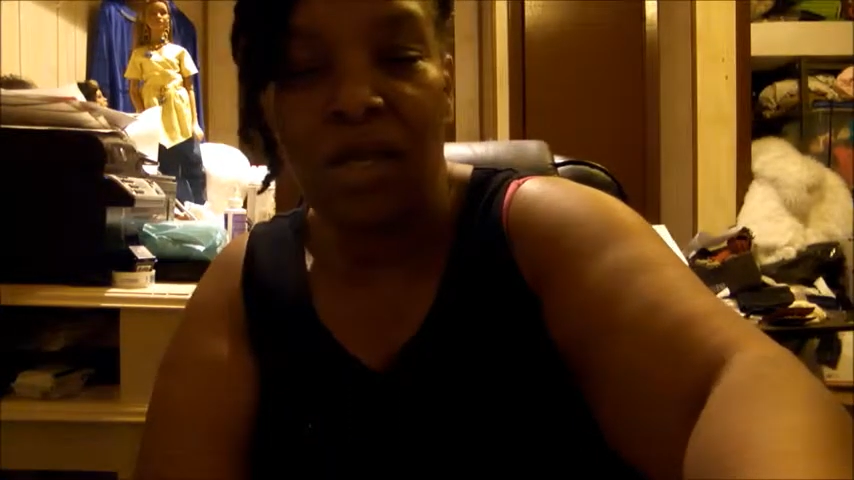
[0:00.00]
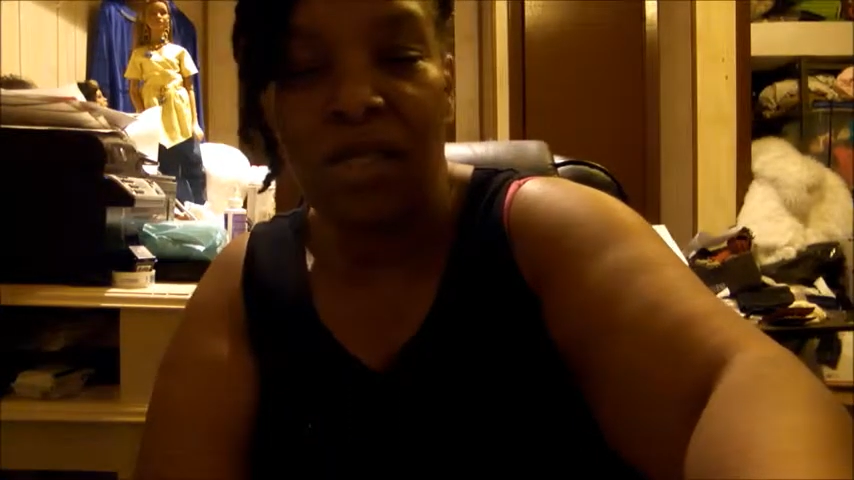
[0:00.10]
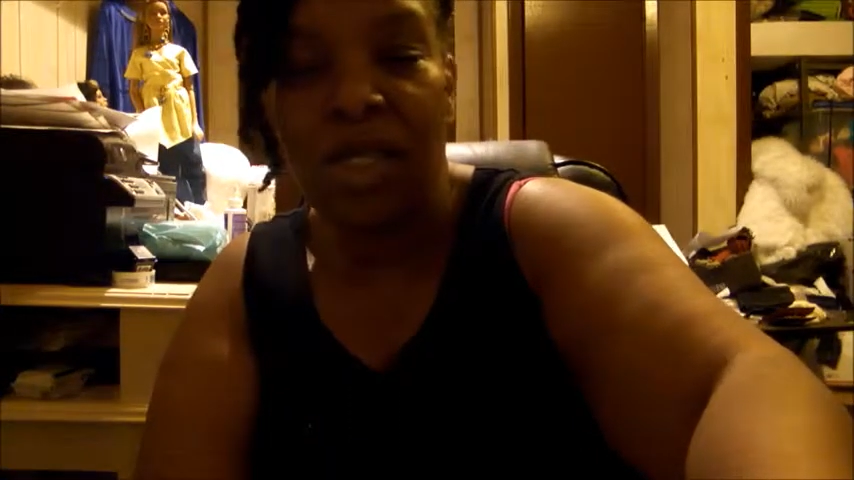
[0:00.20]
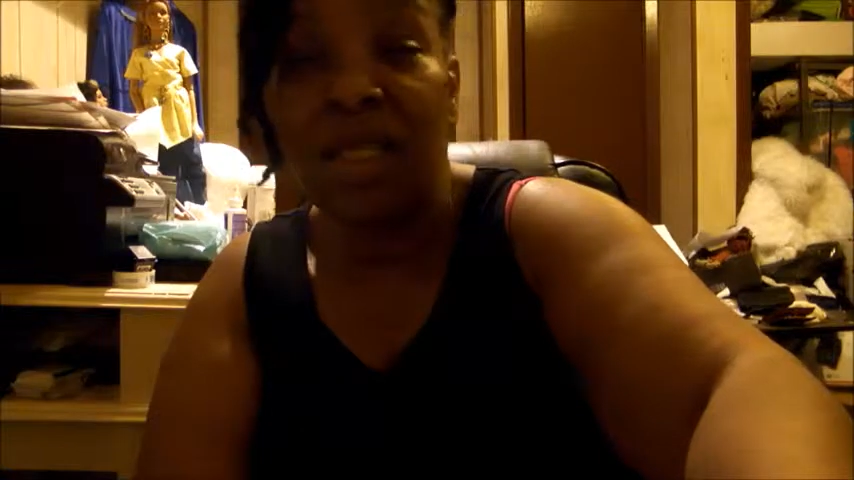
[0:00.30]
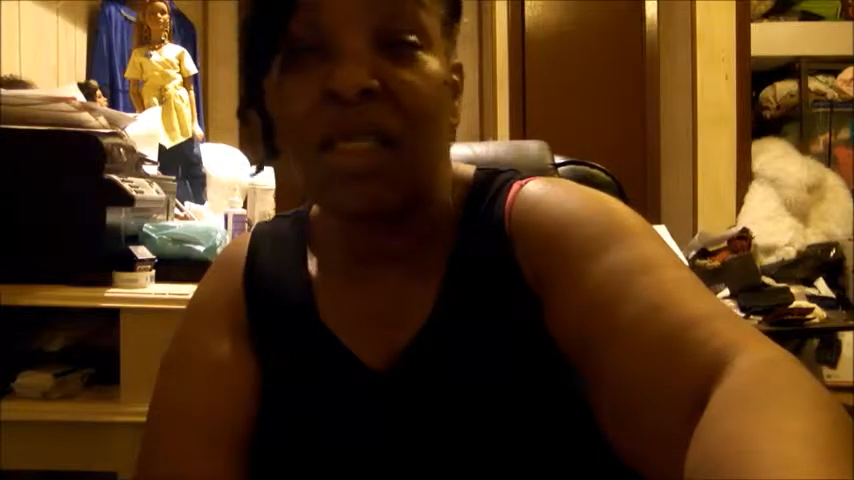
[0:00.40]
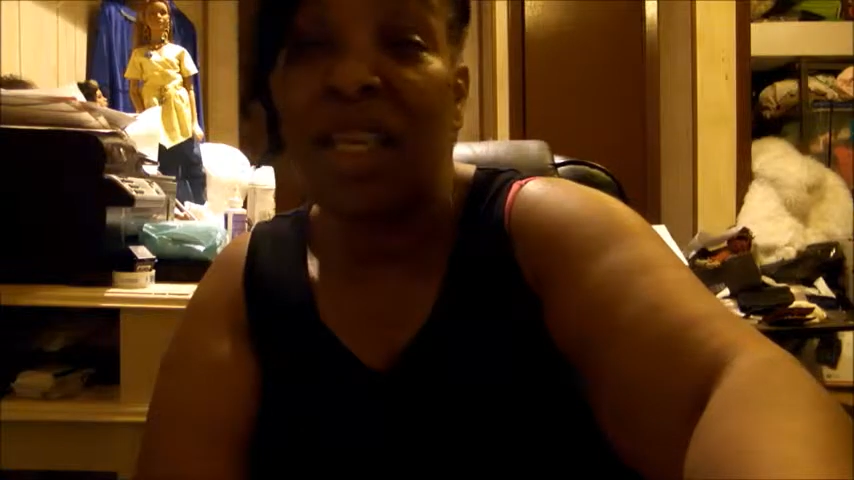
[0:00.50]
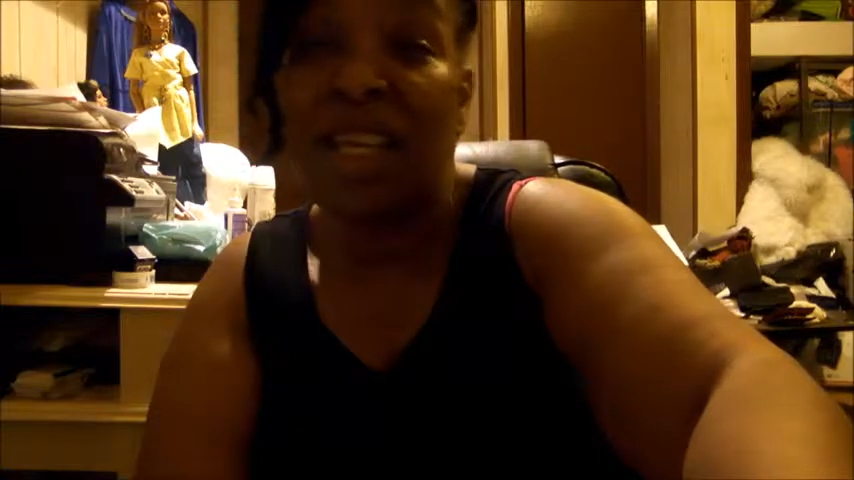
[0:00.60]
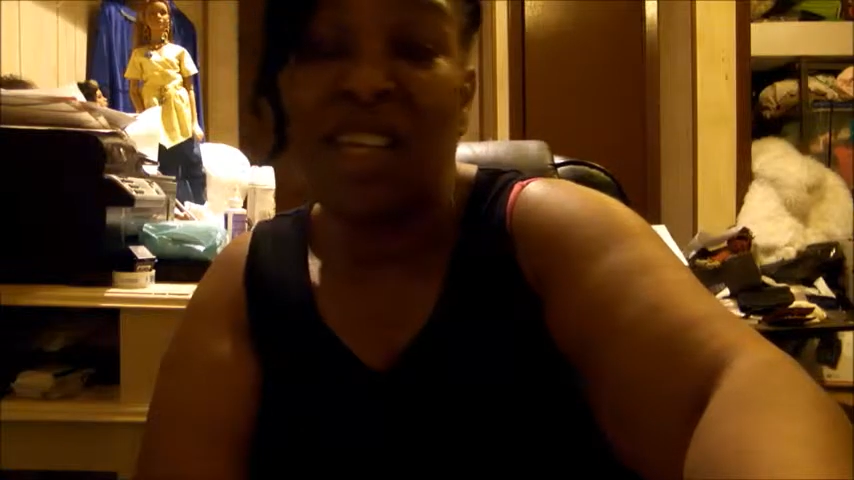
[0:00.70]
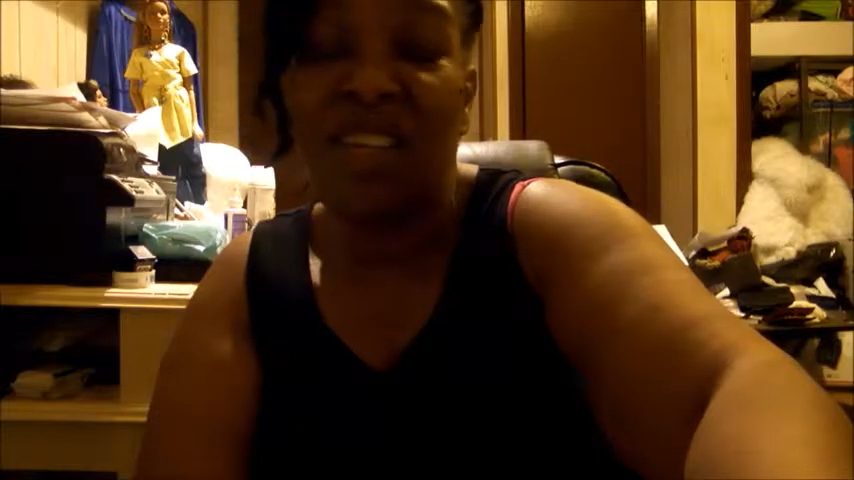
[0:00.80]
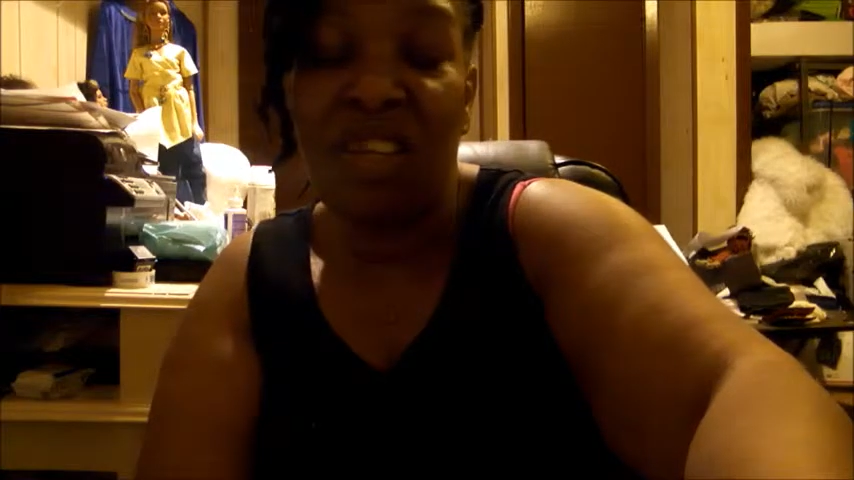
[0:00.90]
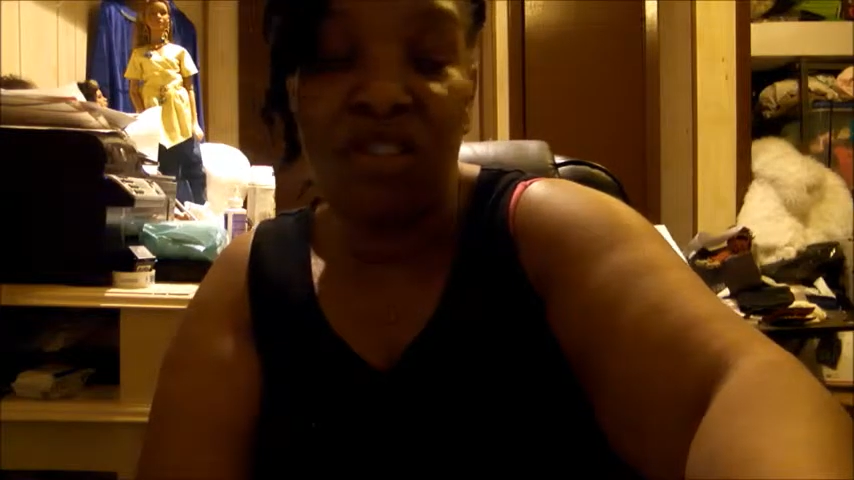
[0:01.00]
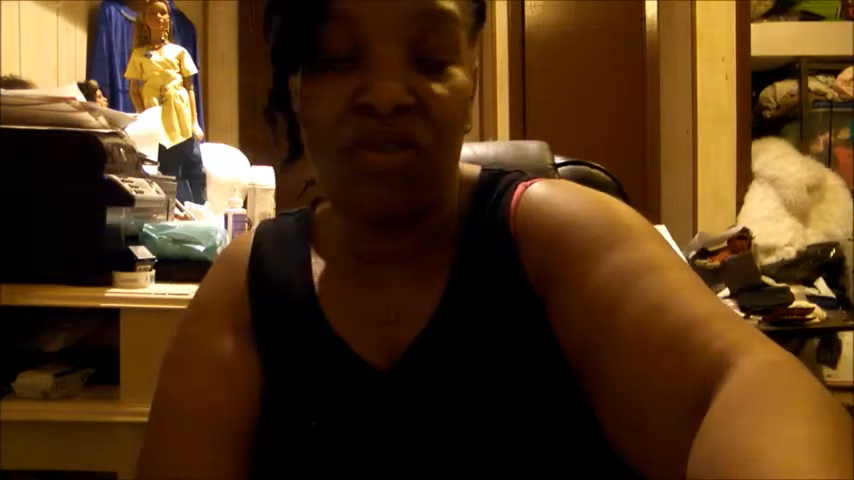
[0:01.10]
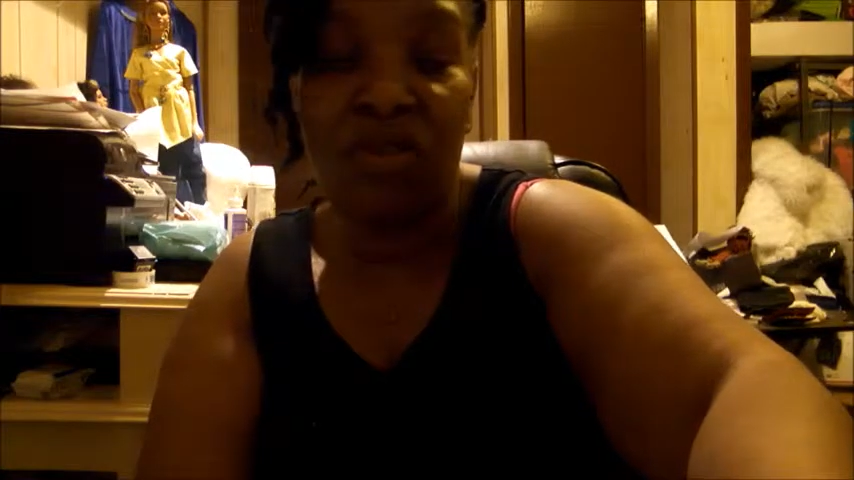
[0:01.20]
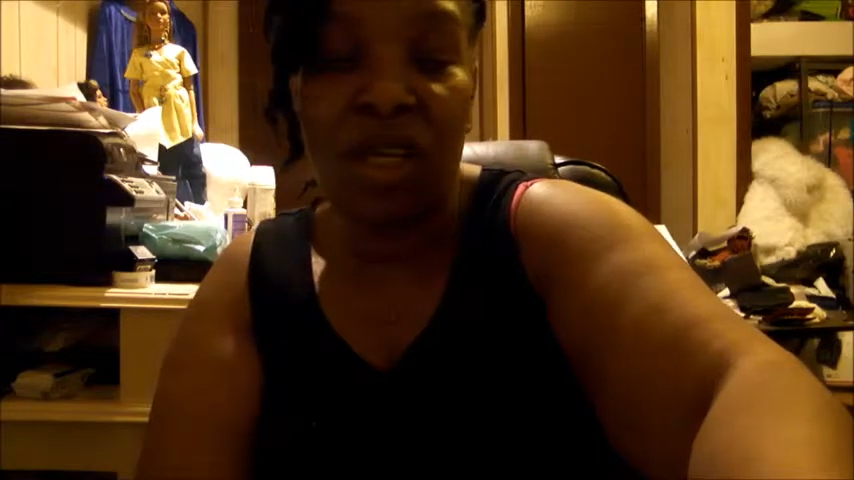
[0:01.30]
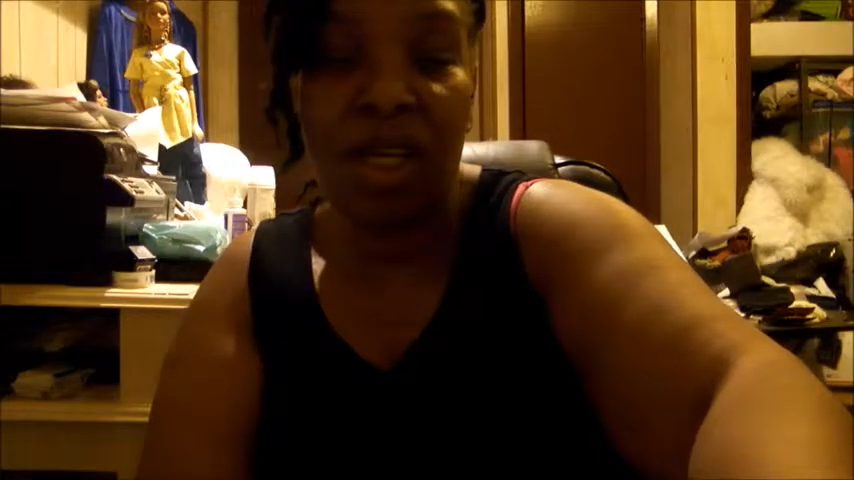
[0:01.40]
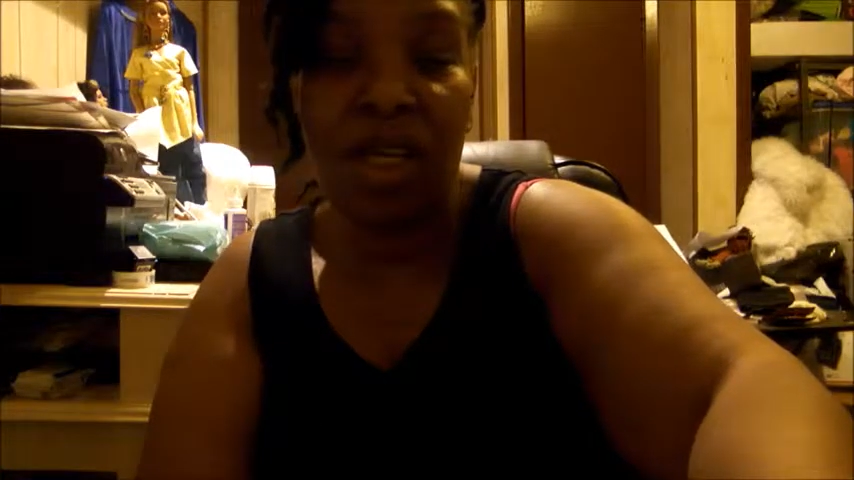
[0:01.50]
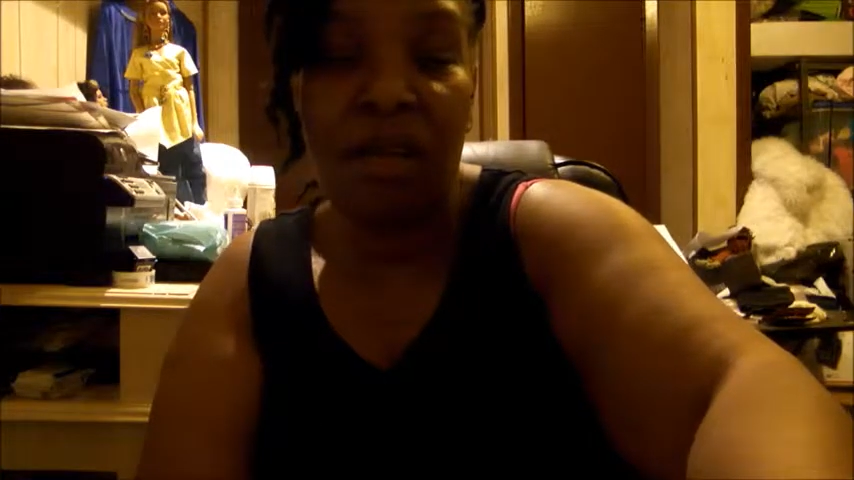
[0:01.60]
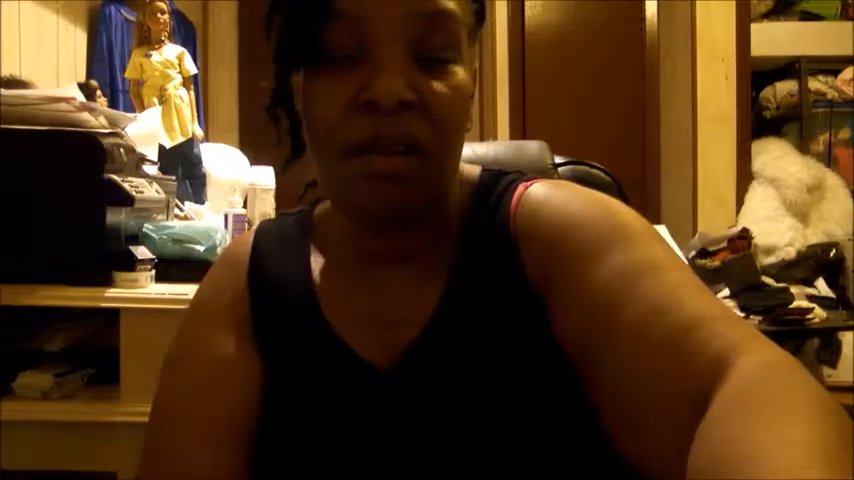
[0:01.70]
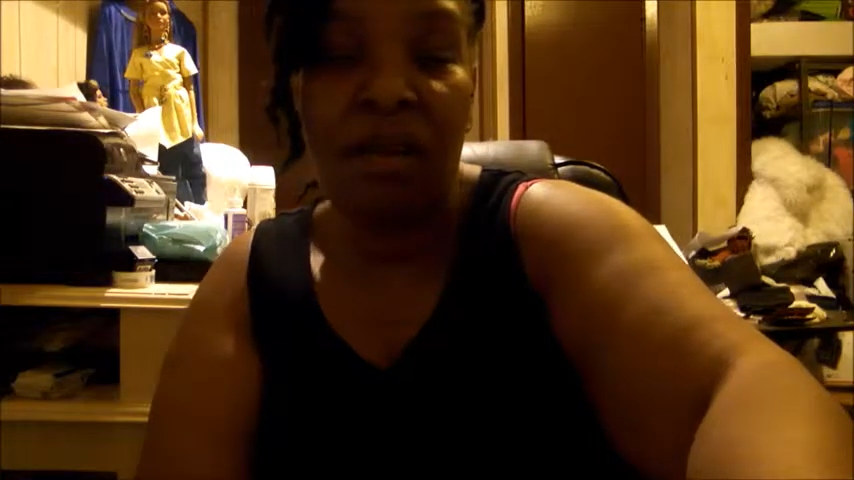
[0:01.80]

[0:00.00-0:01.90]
because I did the head yesterday,